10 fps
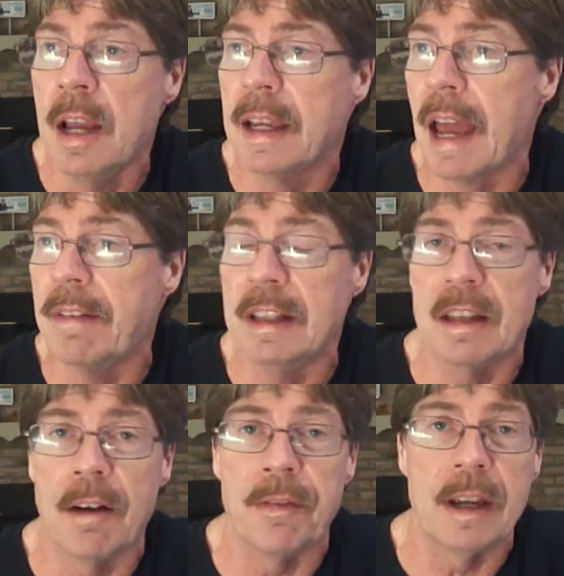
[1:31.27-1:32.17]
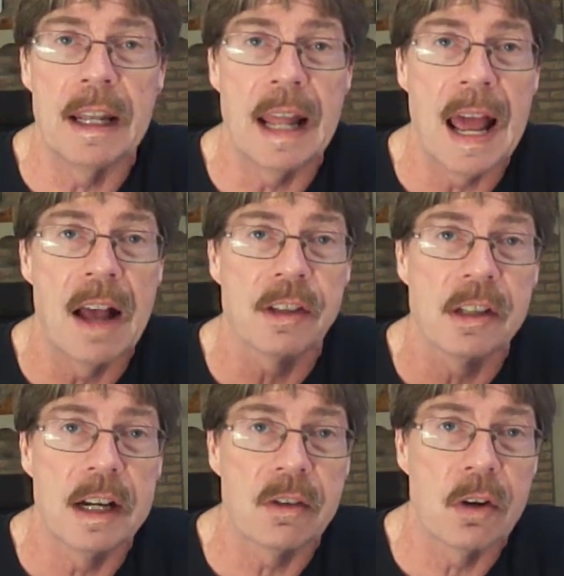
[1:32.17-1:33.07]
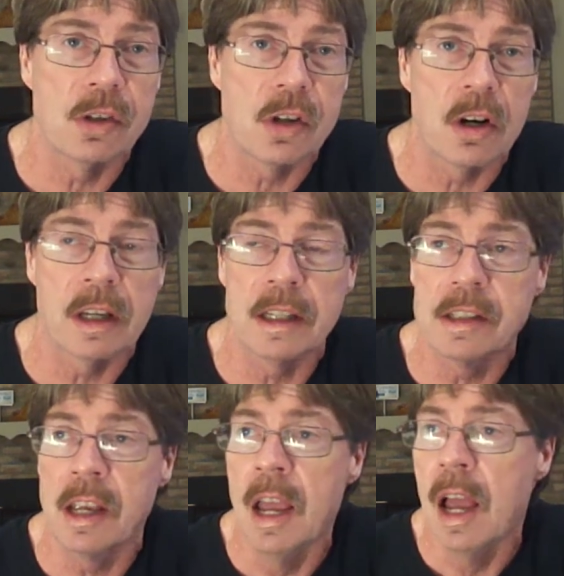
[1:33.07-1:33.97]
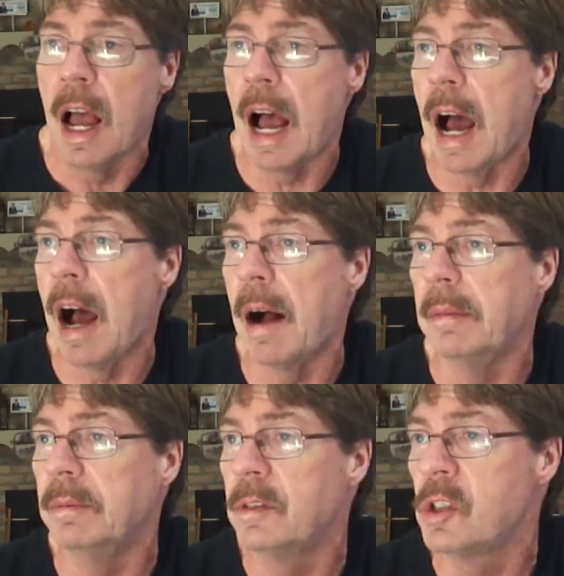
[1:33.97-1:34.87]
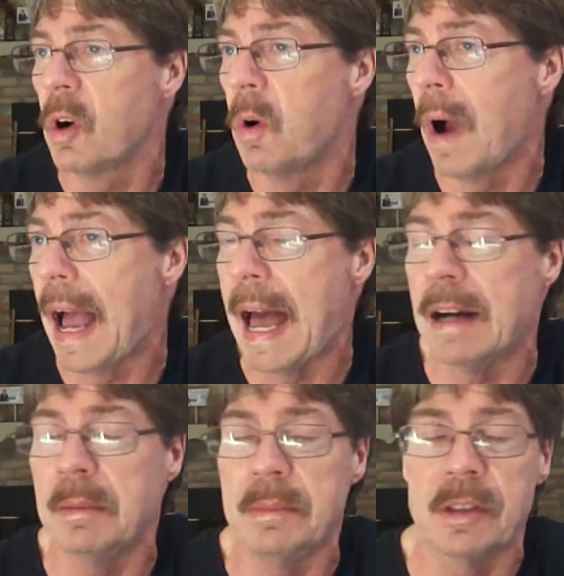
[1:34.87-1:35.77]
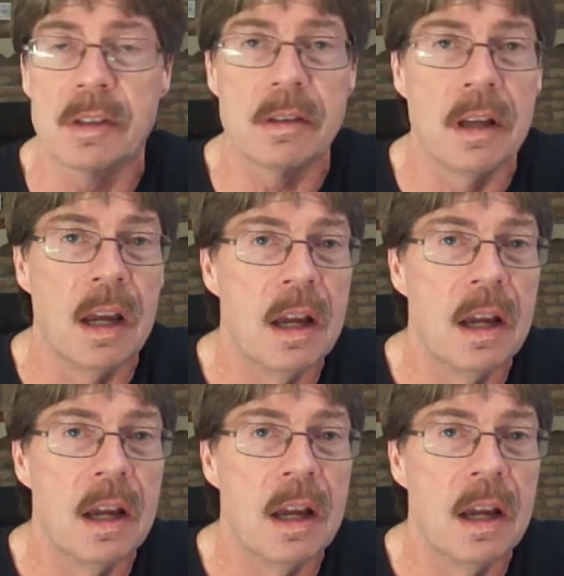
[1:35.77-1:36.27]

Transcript: Kevin Duffy in the house, Nitro Circus, um, Joel Adams,